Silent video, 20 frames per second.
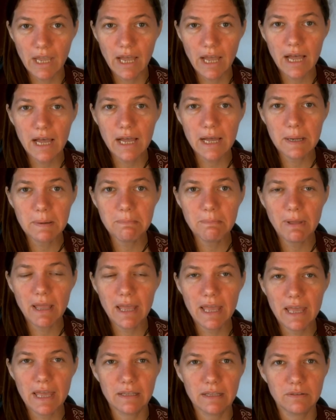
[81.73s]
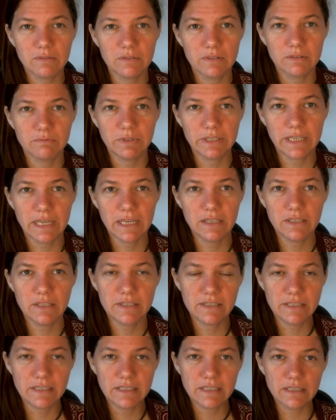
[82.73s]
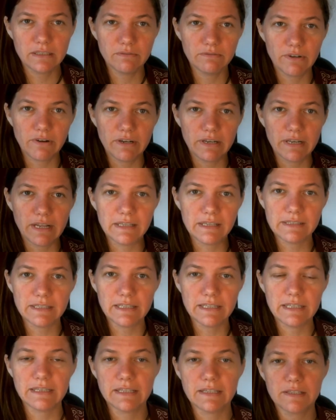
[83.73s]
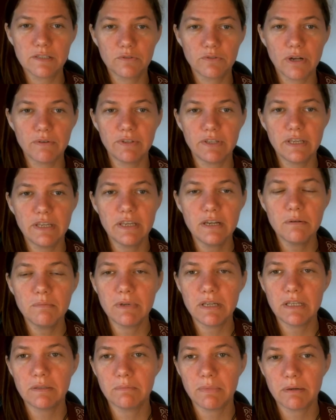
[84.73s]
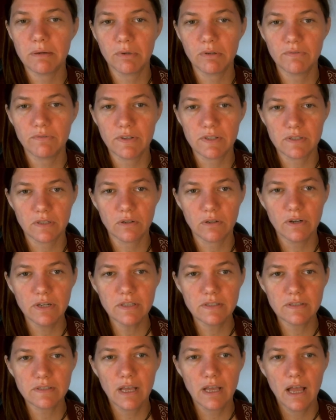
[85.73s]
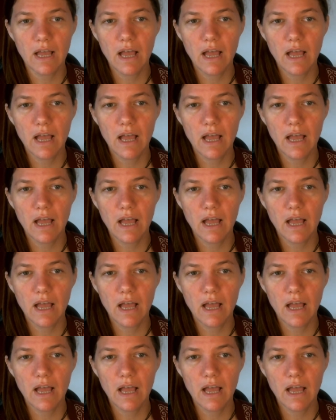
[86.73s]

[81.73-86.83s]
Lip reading: And we can see it very nicely in this graphic here made by Professor Creutz,